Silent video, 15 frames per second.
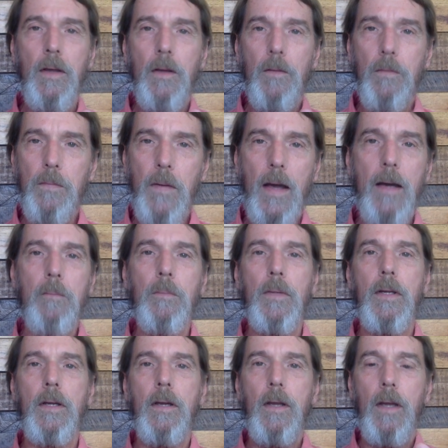
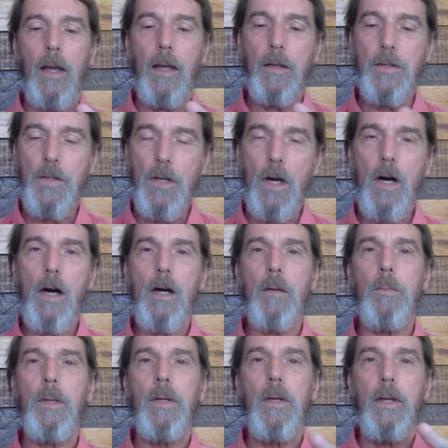family and
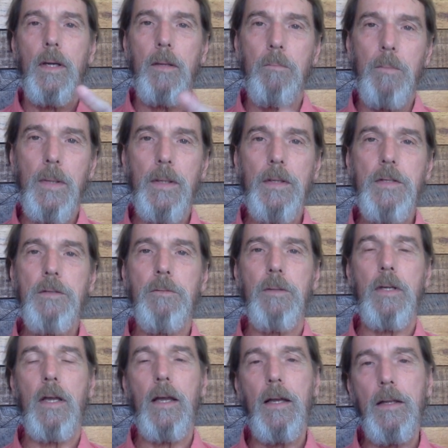job and
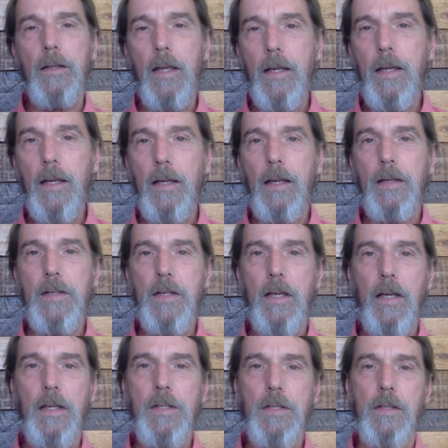ministry and taking an
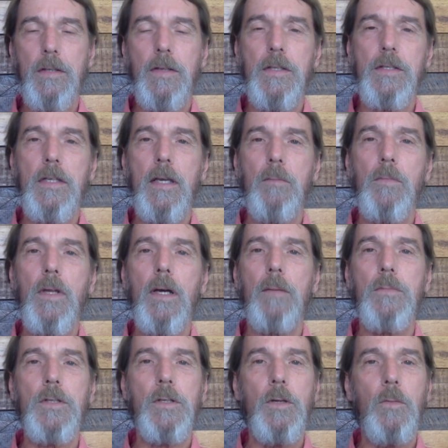education at the same time.
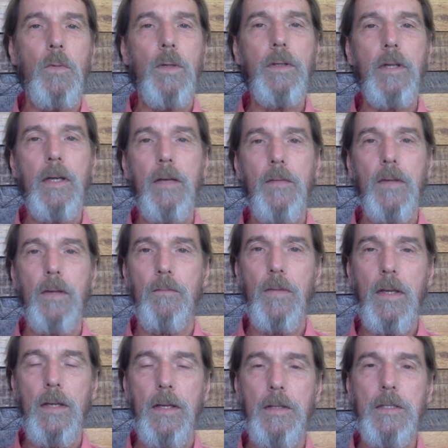So you want to have the
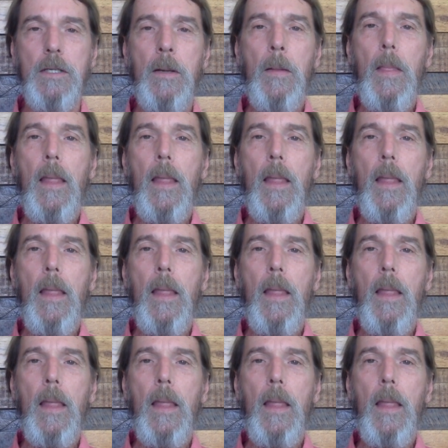convenience.